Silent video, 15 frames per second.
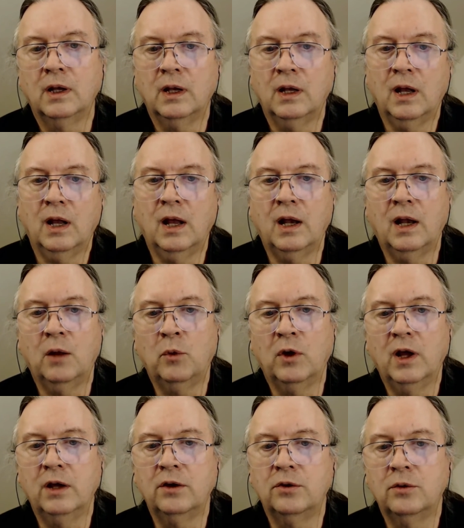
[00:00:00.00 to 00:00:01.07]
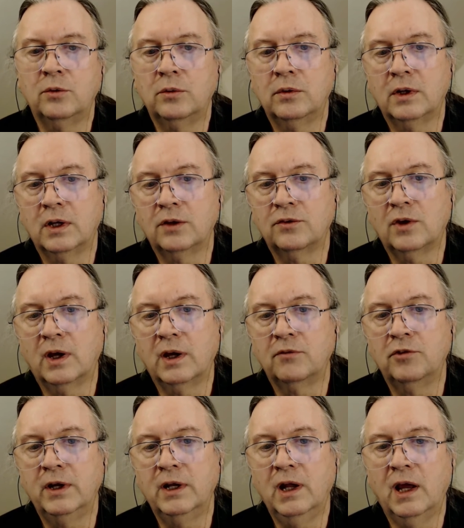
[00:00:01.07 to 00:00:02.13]
And what I do is I
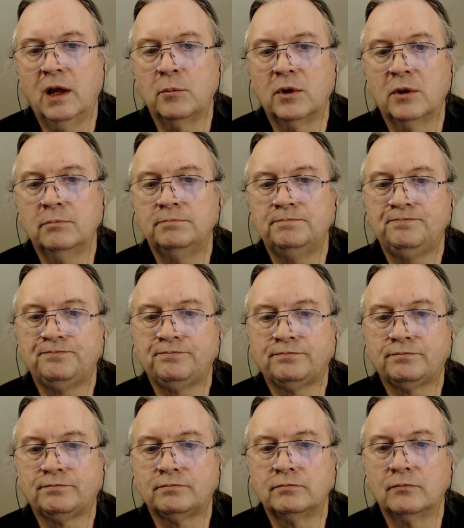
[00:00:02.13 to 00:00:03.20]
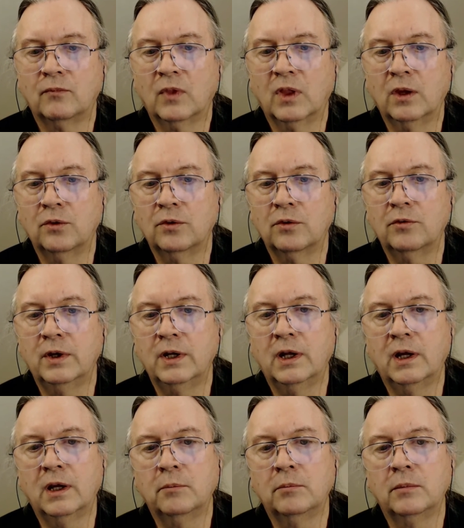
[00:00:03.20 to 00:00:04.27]
rename them using
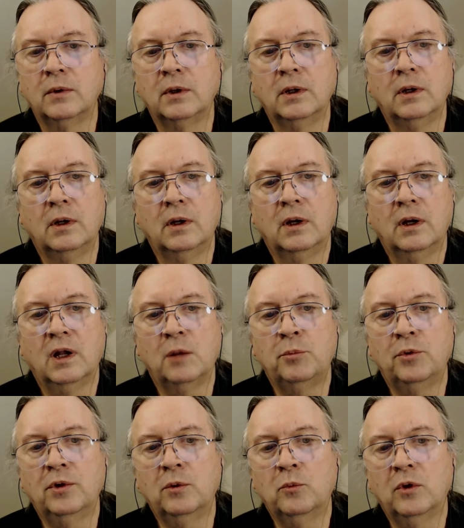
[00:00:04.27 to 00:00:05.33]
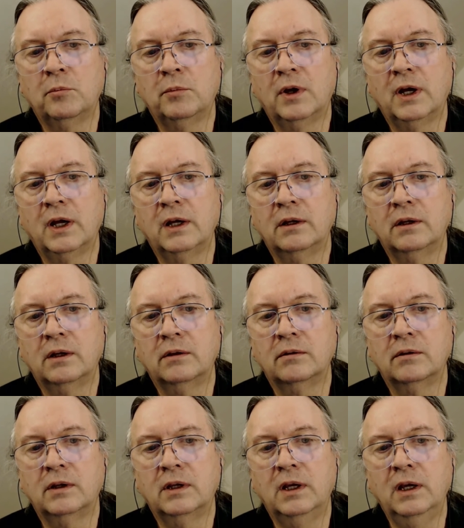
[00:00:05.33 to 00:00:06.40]
rename, and I put in what my
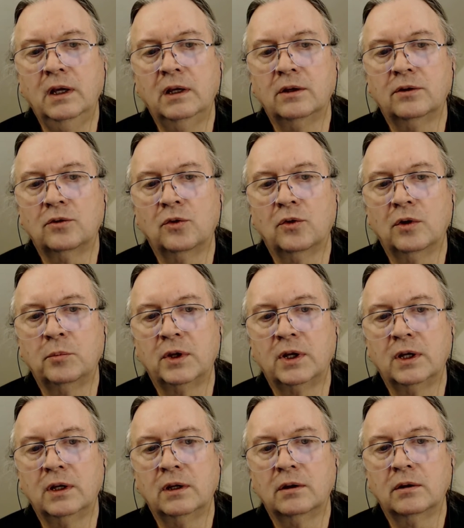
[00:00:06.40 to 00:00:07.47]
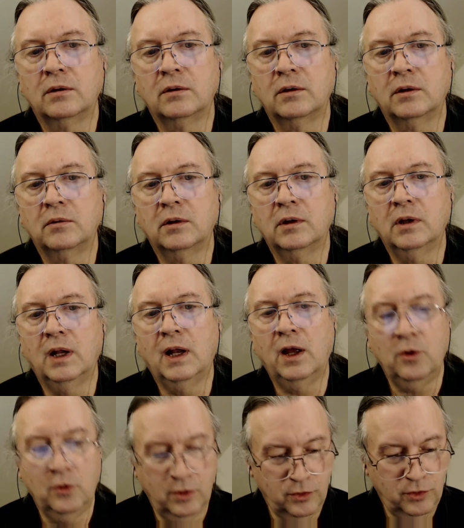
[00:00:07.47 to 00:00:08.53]
key is going to be, and I
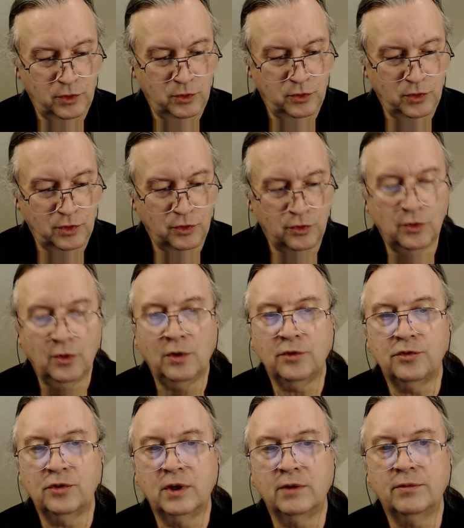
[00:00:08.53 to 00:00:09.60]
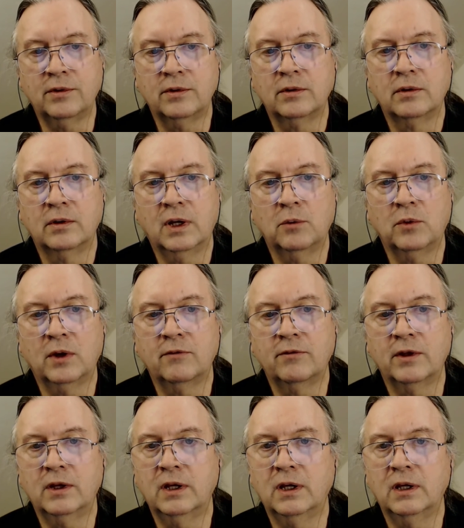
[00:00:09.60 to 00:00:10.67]
always use Control Shift and whatever the
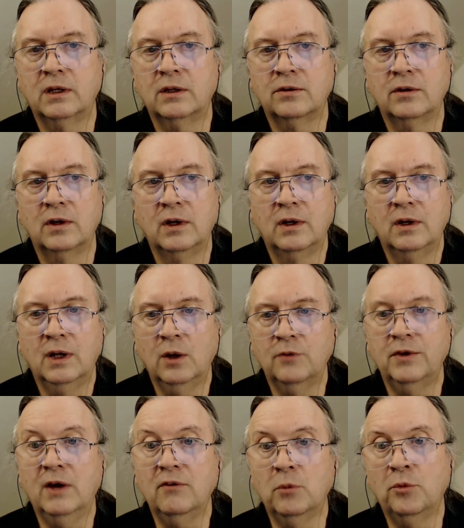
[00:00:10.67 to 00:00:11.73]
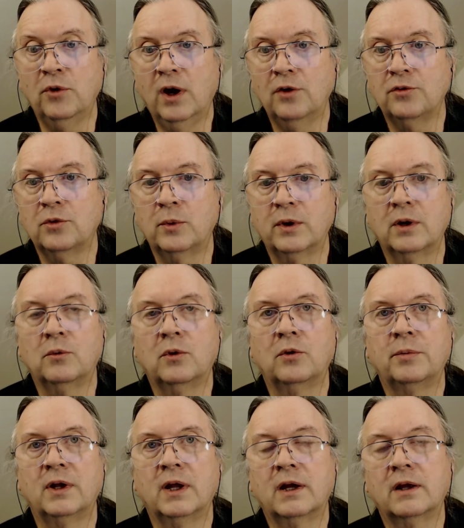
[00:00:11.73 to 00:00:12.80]
key is. Now, if you have a browser window
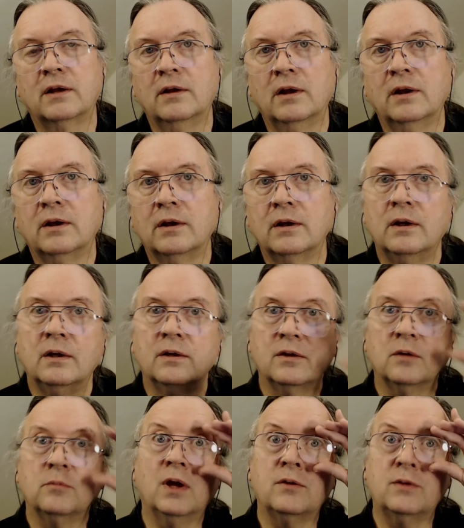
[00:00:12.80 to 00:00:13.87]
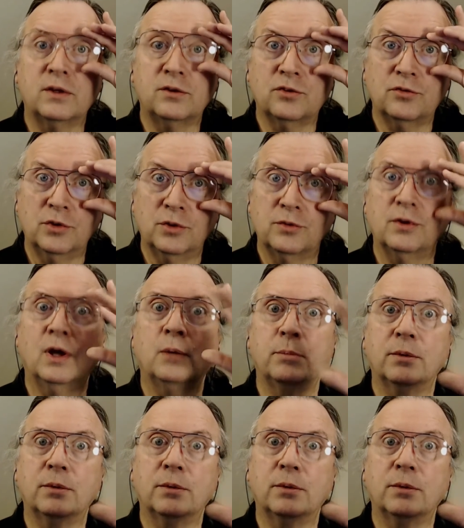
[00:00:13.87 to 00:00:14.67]
open, I can tell you sometimes it screws up,